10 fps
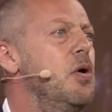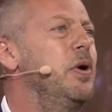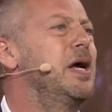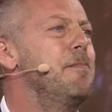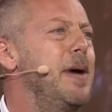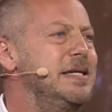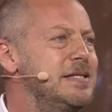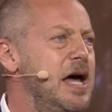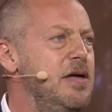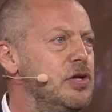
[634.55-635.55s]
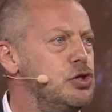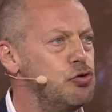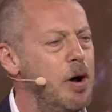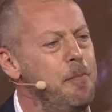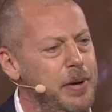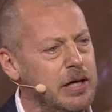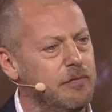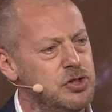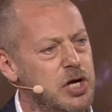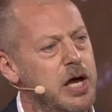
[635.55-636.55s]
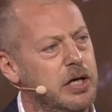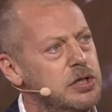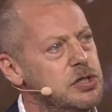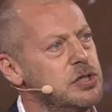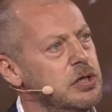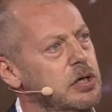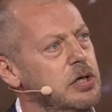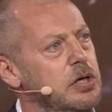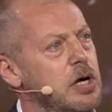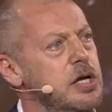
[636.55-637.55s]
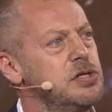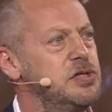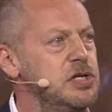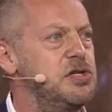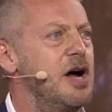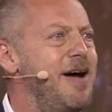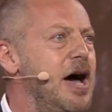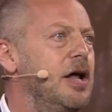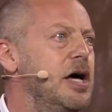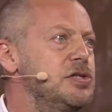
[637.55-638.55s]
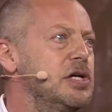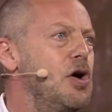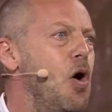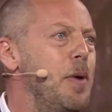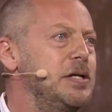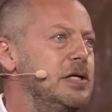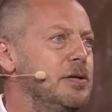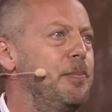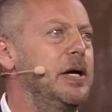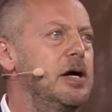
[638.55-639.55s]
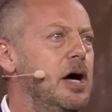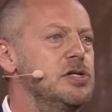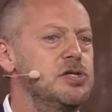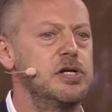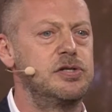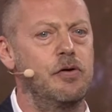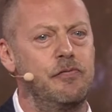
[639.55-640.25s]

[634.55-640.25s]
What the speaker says: we can maintain the drumbeat of change and assist our allies in combating the big guns that are so